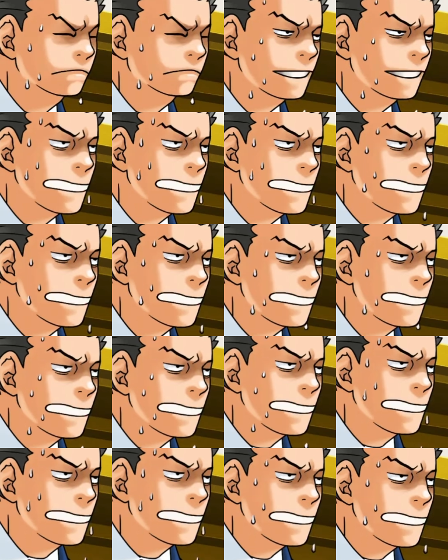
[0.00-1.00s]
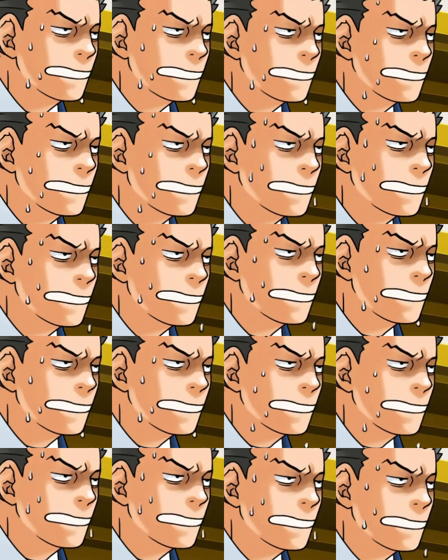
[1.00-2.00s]
No, it's just after
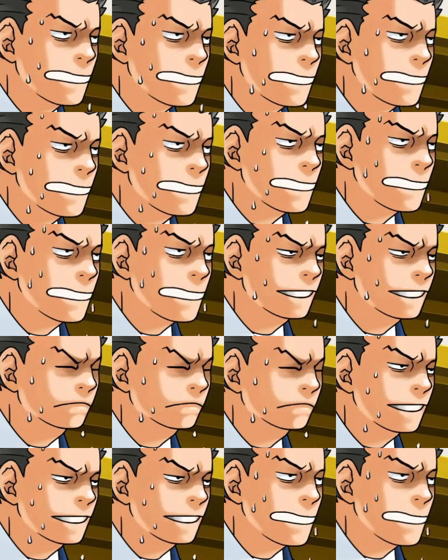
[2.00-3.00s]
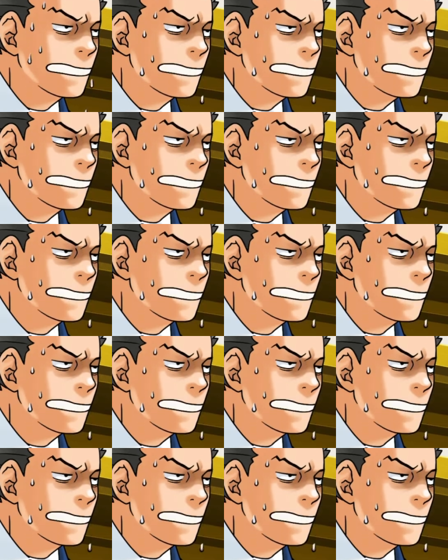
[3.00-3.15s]
seeing you eating those donuts in the